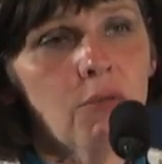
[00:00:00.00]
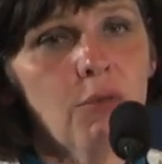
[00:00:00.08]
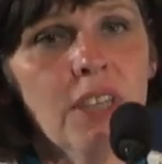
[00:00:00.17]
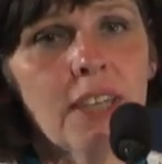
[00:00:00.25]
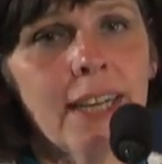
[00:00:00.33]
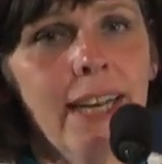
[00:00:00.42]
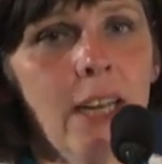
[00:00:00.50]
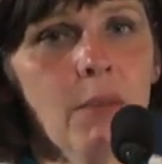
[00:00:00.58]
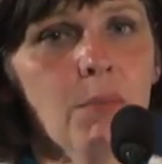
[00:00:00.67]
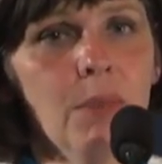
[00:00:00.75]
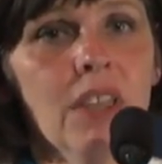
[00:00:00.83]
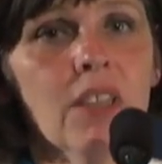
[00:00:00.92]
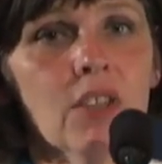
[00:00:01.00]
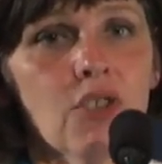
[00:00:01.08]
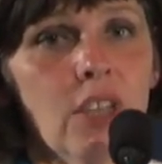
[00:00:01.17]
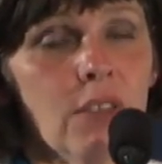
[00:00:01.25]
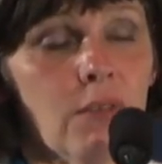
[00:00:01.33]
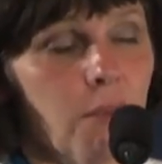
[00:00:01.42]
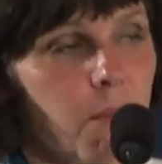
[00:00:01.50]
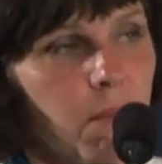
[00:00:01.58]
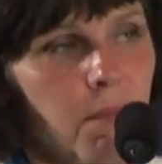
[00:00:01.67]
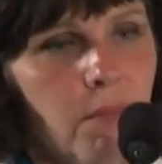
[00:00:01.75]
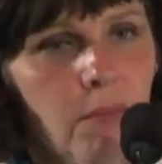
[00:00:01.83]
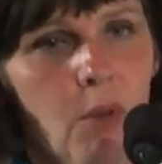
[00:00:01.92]
reclaim "Be the Change" from
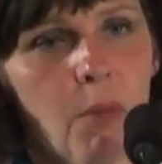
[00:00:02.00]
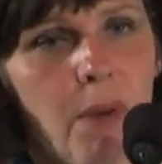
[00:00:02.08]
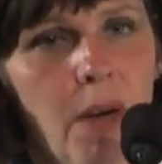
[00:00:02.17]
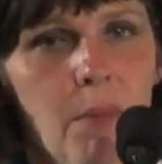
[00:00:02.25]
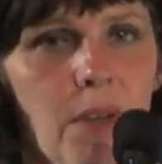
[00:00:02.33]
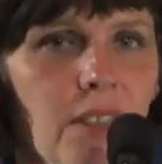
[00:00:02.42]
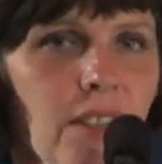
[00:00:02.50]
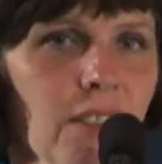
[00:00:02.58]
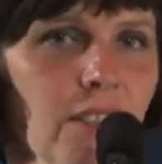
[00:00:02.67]
Obama.